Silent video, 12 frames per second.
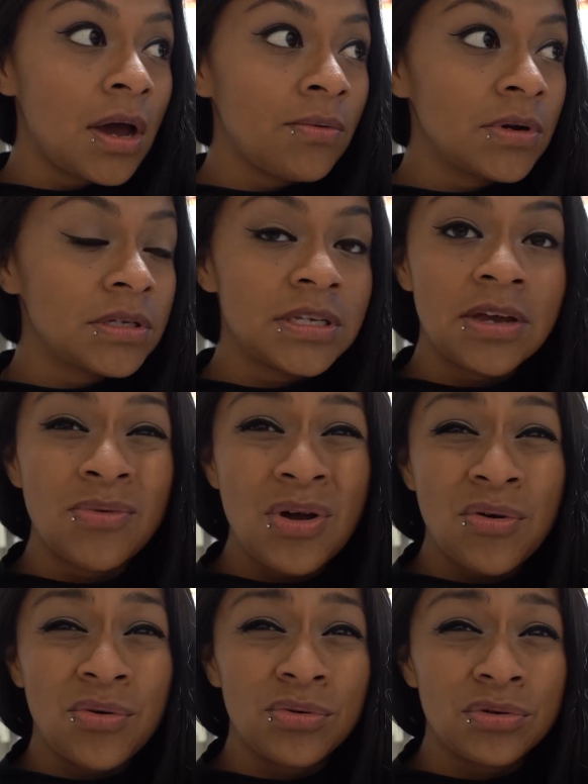I want to say
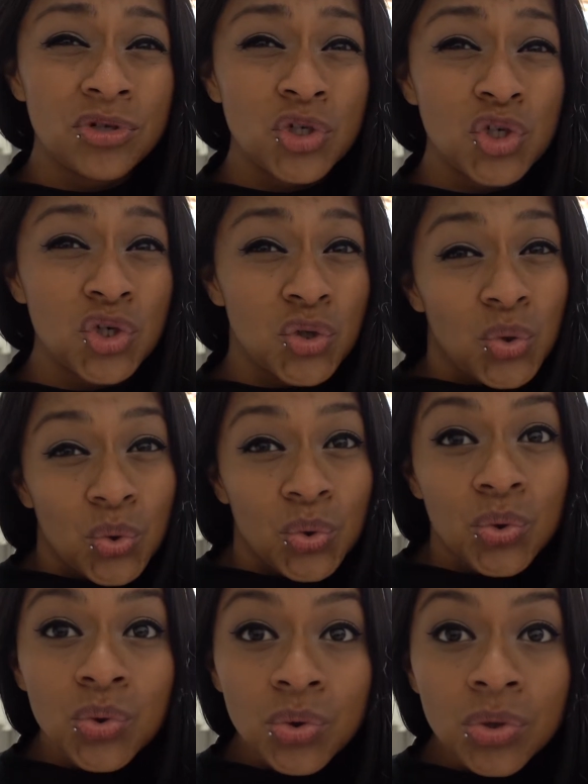around
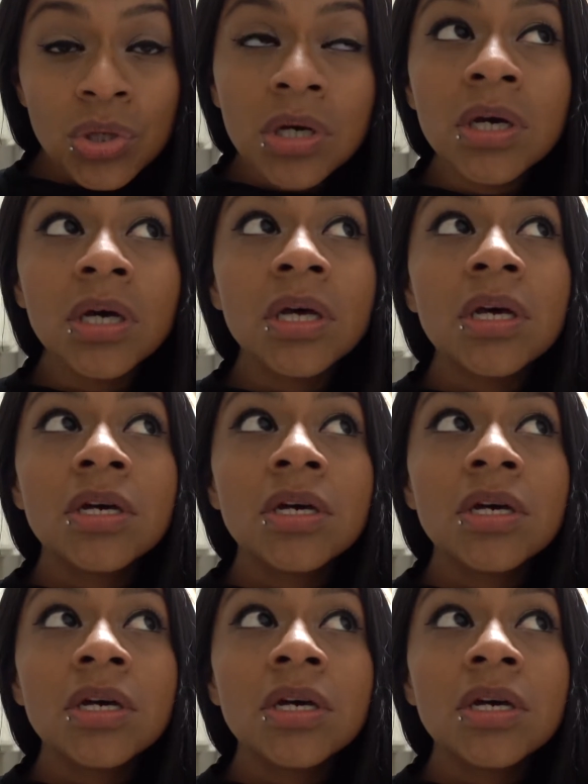June.